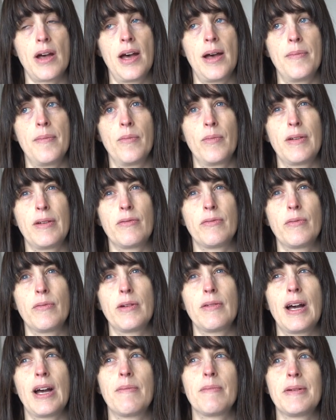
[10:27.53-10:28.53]

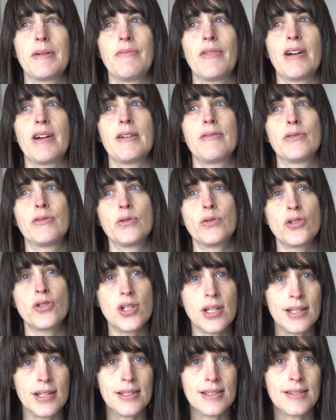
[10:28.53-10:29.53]
We haven't been very
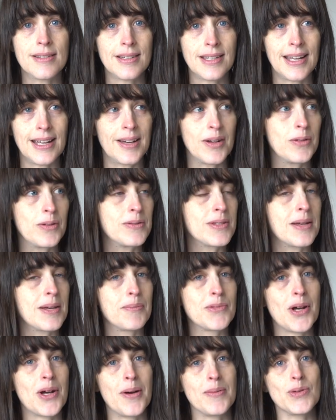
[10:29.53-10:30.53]
fortunate, you know,
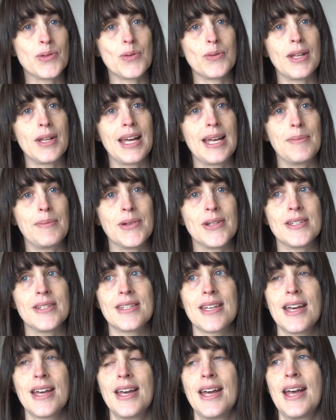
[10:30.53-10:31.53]
sometimes with neighbours.